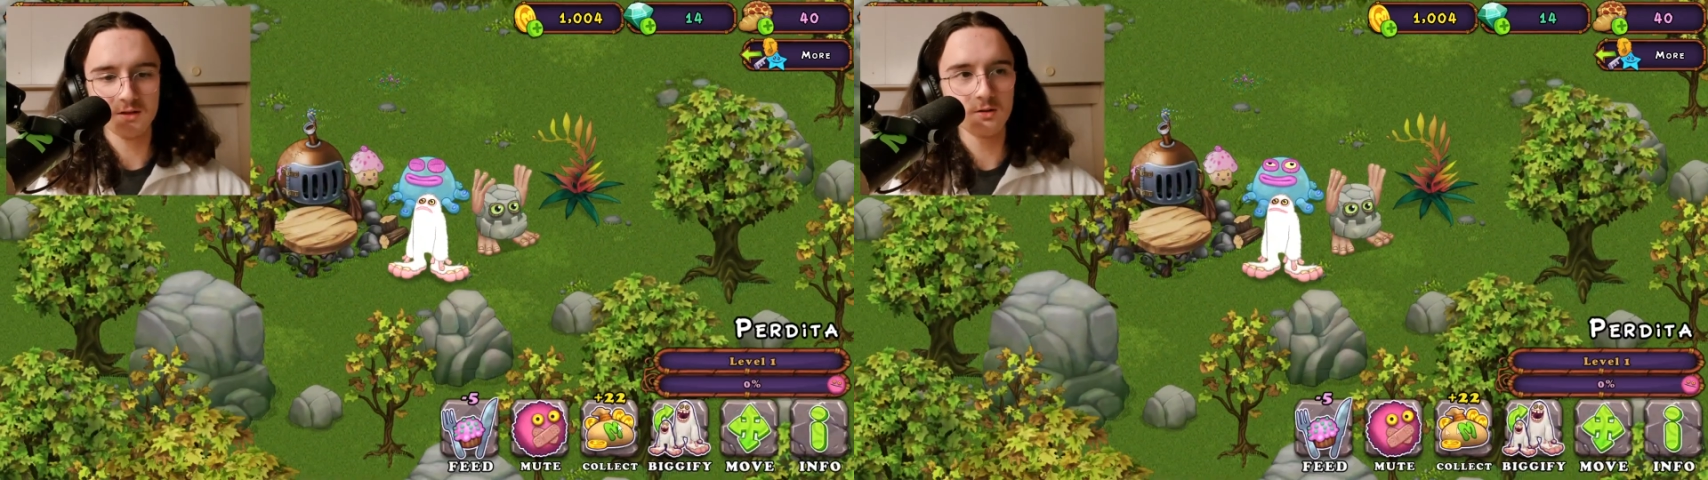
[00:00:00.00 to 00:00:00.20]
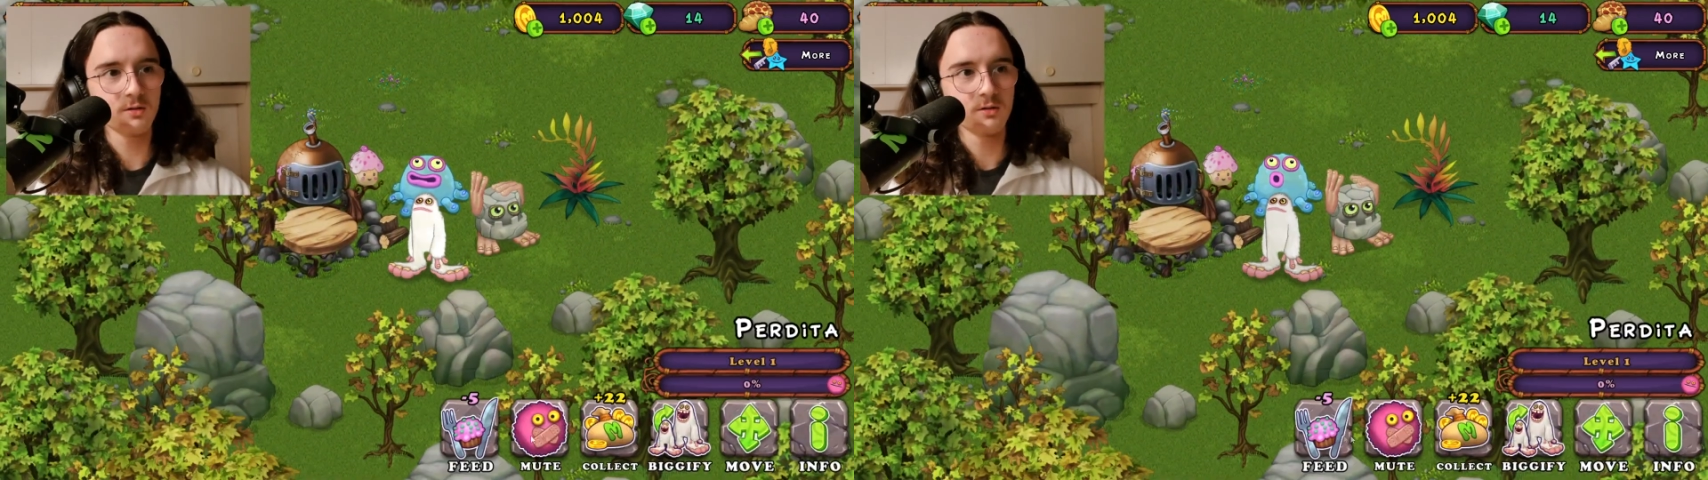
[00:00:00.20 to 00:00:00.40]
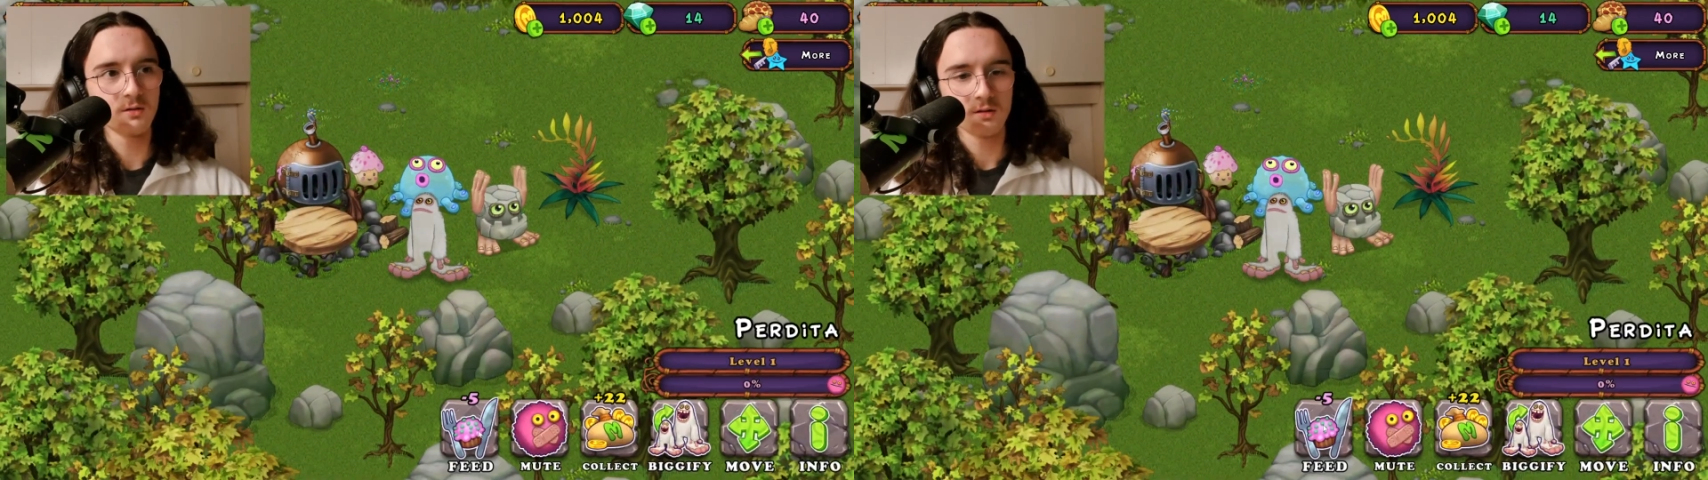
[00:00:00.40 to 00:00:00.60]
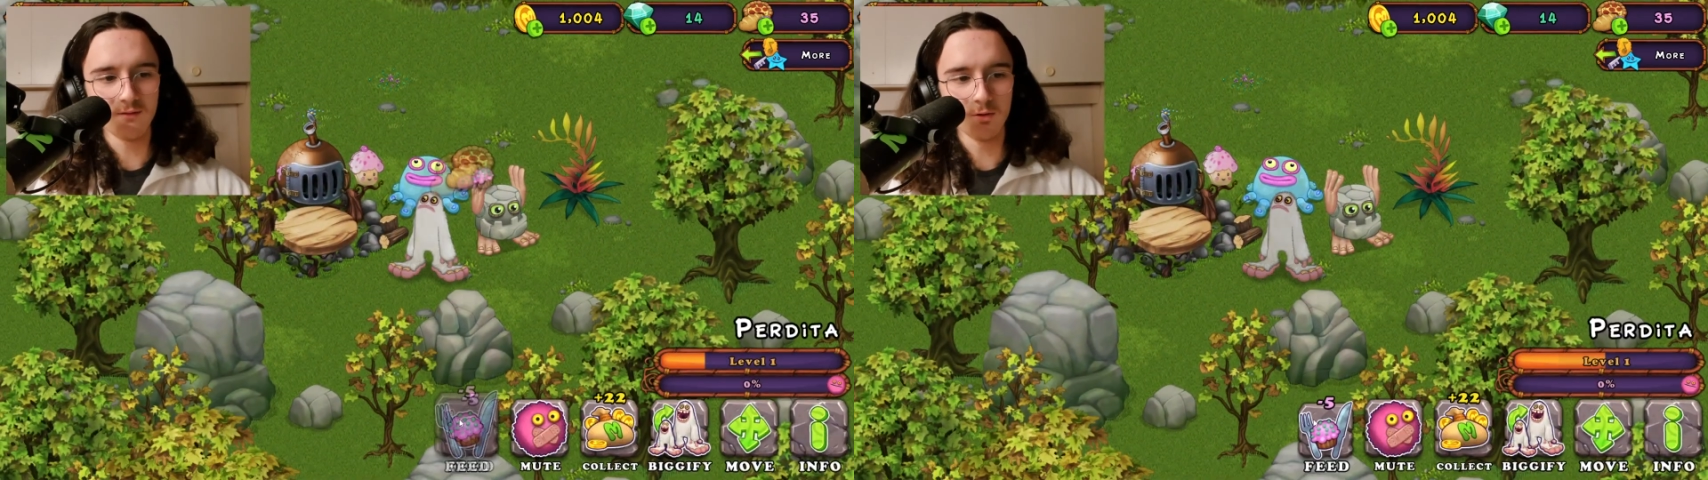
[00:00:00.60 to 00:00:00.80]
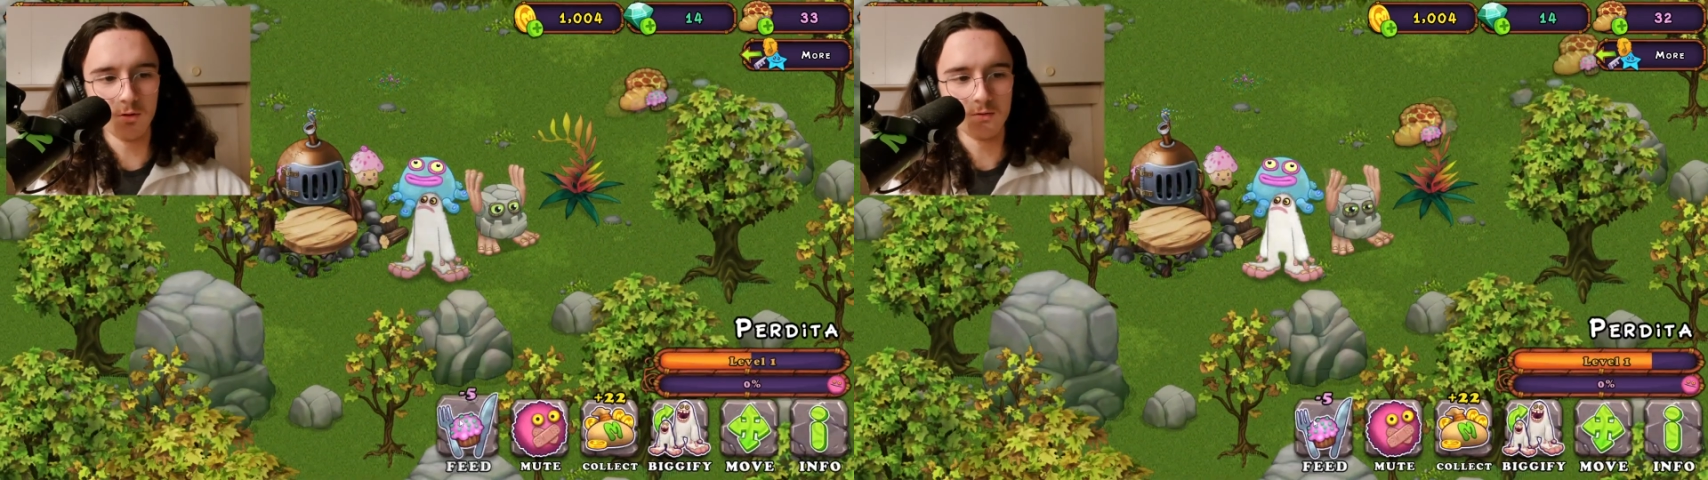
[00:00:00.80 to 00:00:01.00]
to
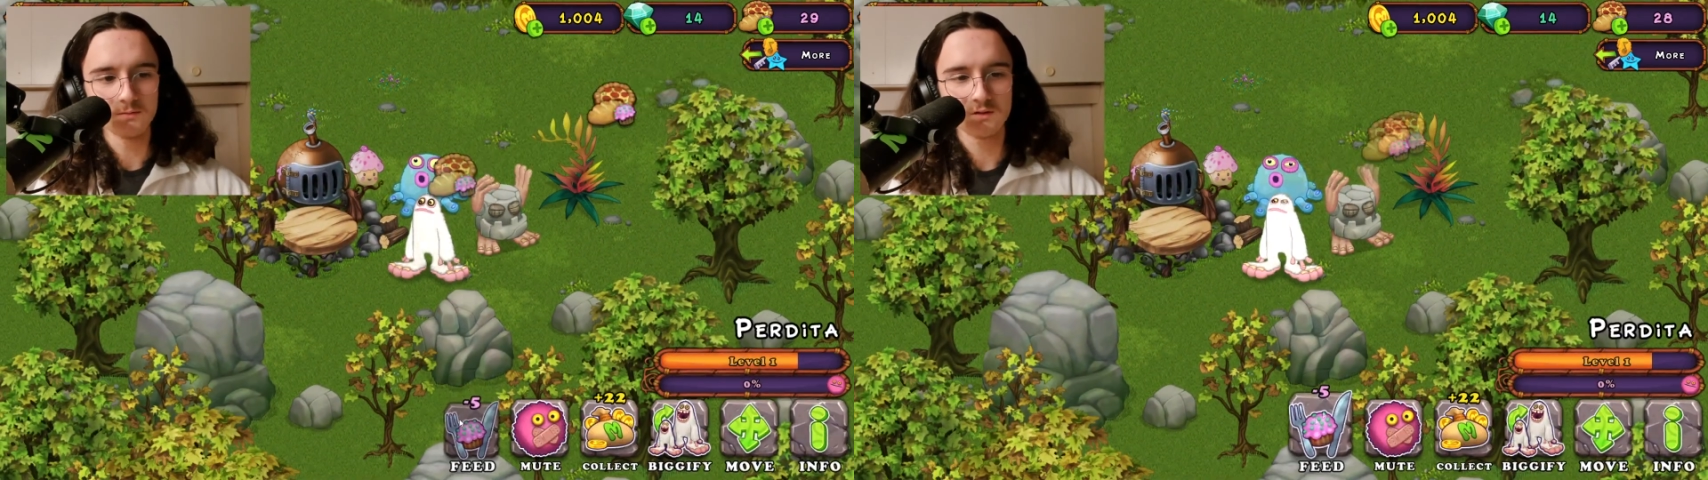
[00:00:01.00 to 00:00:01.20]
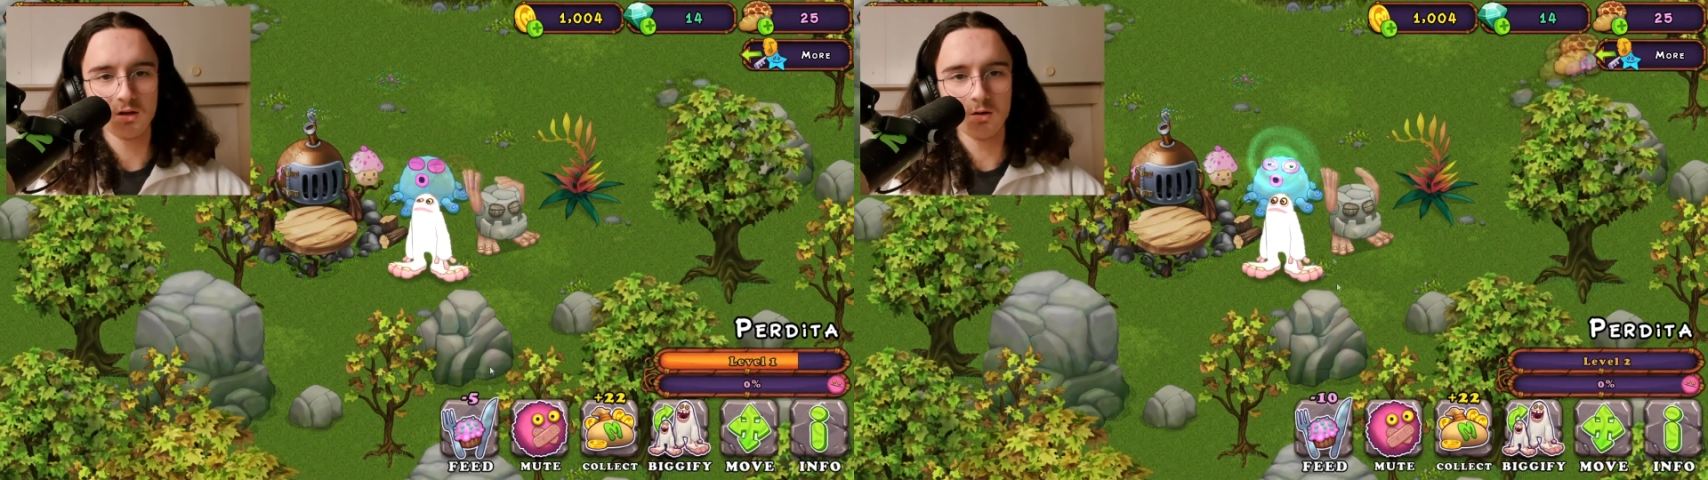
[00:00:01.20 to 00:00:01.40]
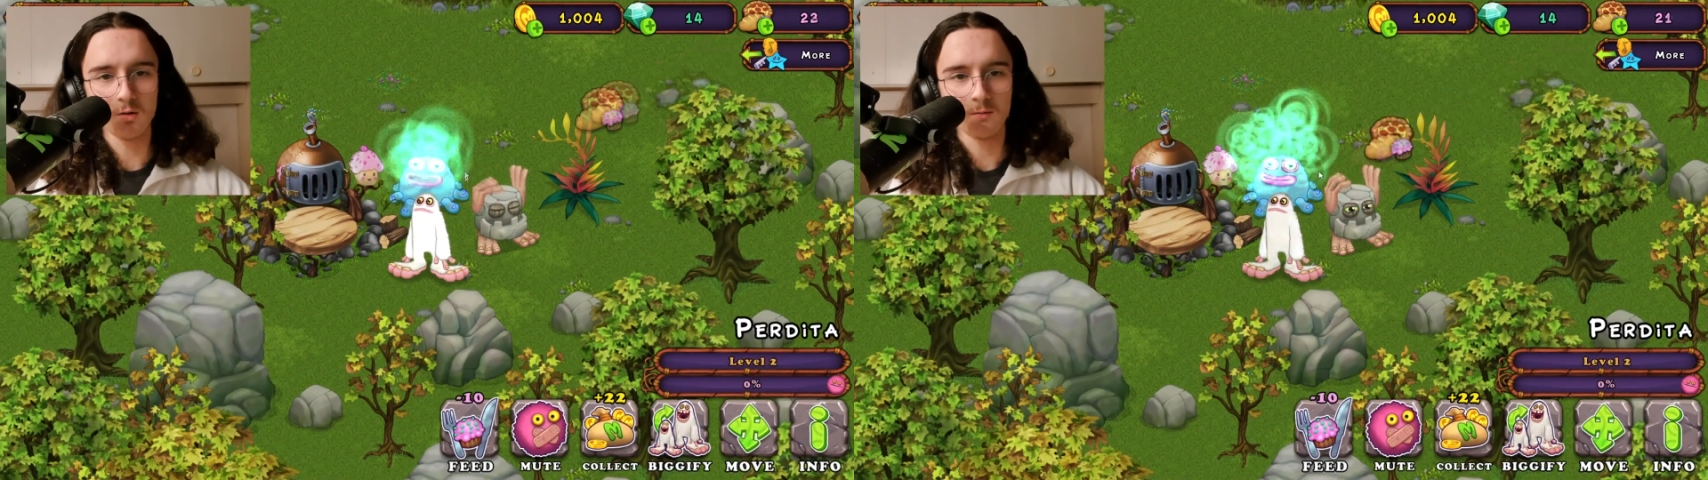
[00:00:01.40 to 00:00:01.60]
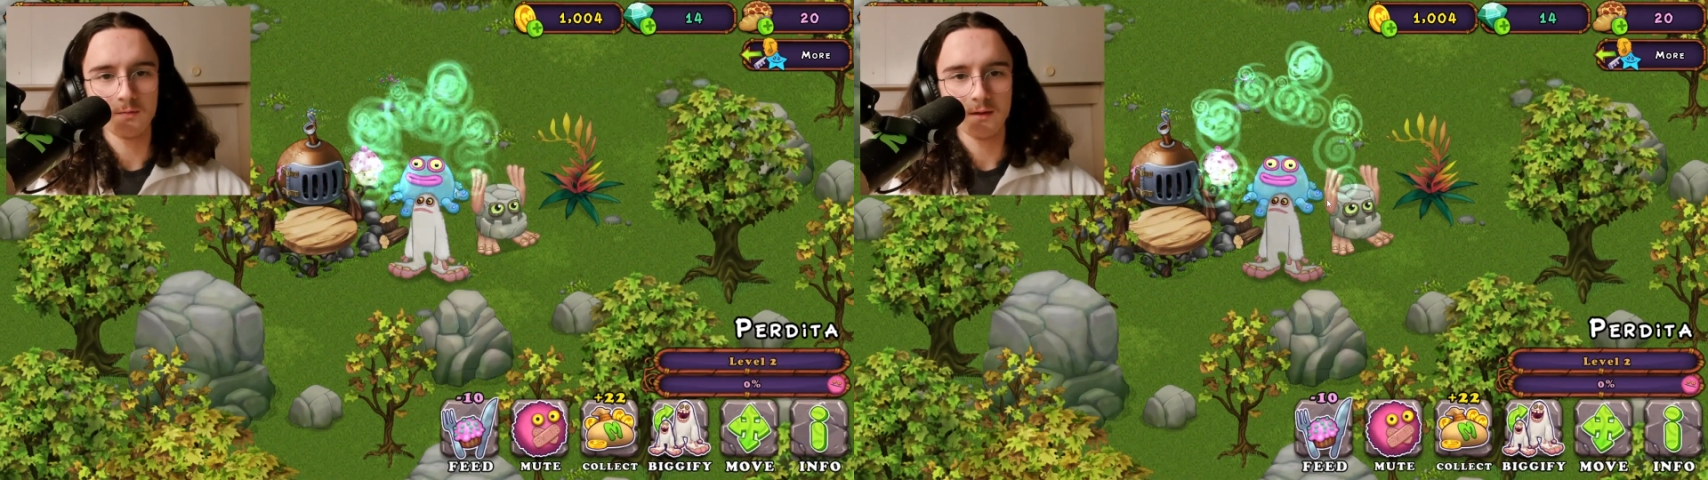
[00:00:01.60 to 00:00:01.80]
level 2.